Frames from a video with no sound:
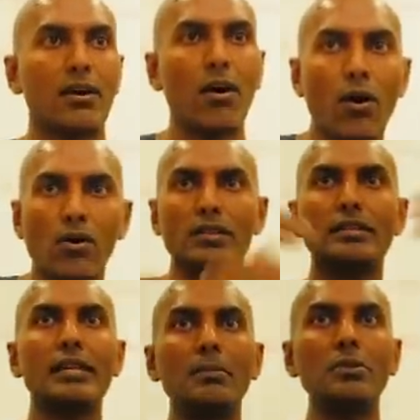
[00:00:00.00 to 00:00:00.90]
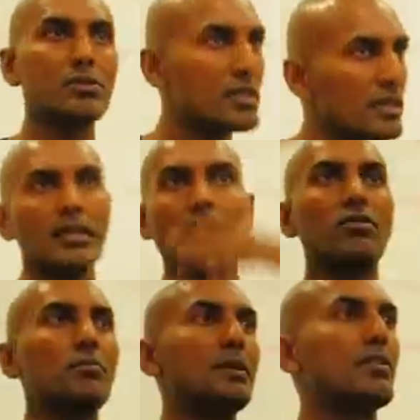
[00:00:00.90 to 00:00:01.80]
All the time you sit, it
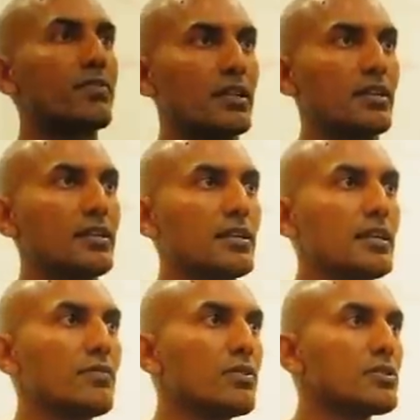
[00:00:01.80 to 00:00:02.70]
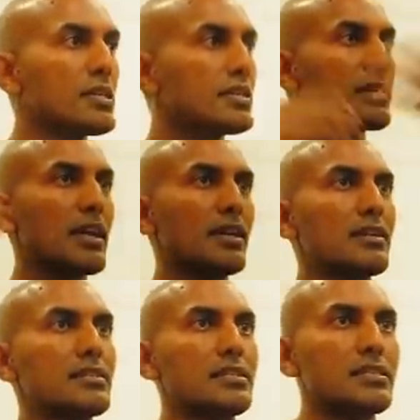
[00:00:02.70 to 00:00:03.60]
will be different. If you sit
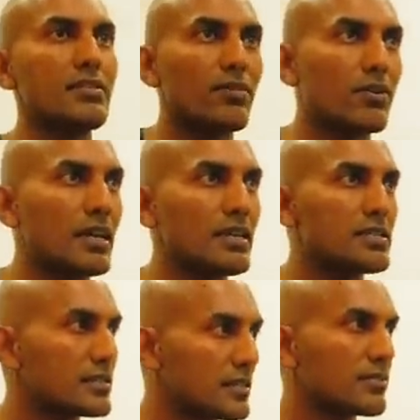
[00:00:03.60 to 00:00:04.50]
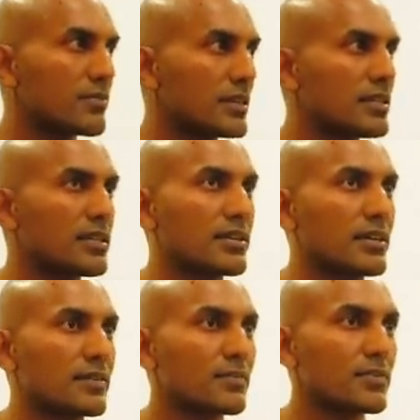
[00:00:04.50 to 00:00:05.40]
364 days, is it 1 year?
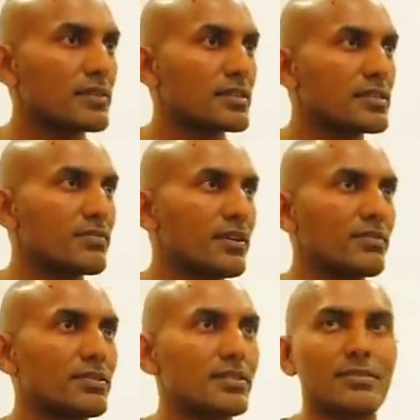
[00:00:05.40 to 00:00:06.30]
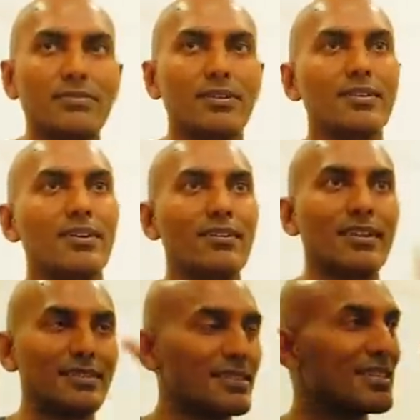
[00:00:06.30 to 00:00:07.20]
65 or 64?
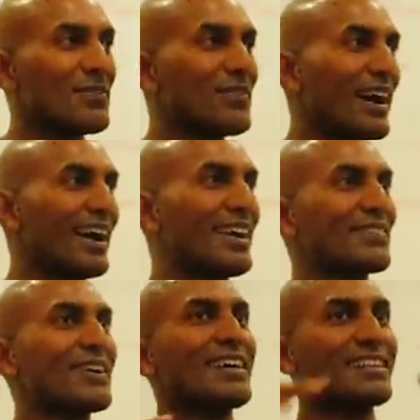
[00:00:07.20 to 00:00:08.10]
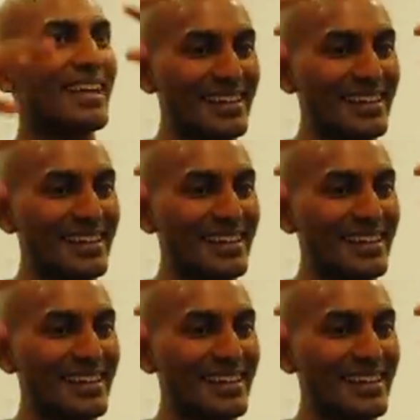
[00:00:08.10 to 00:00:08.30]
Okay, 65.